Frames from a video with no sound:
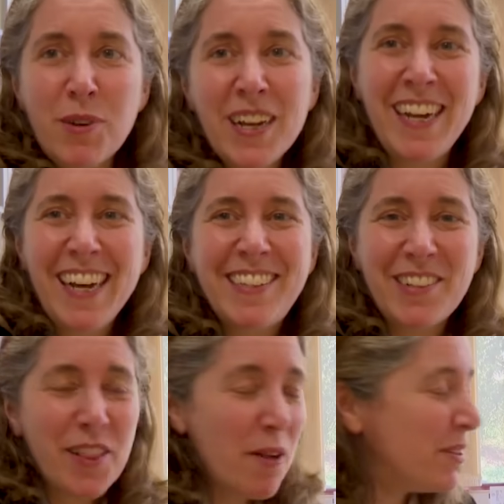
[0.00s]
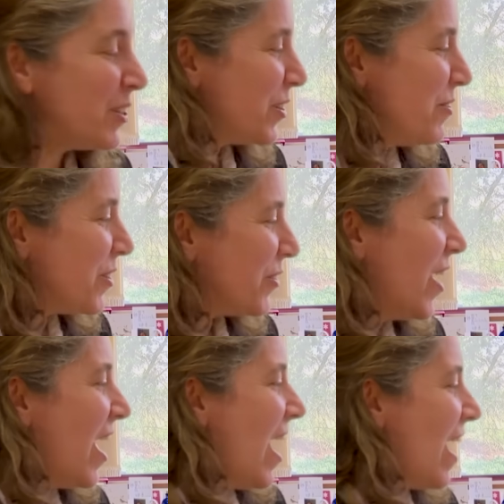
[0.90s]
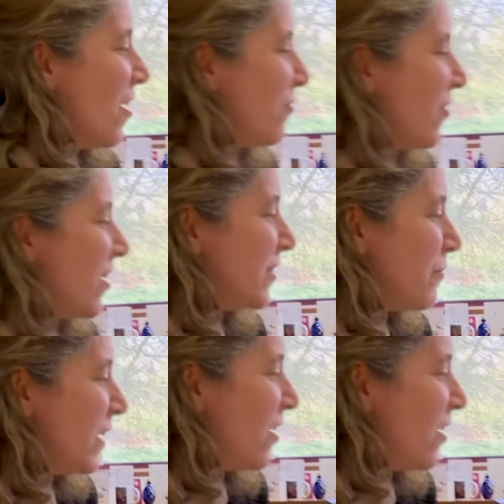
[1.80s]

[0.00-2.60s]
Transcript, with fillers: Brady. So let me show you. Right. Uh, we've got something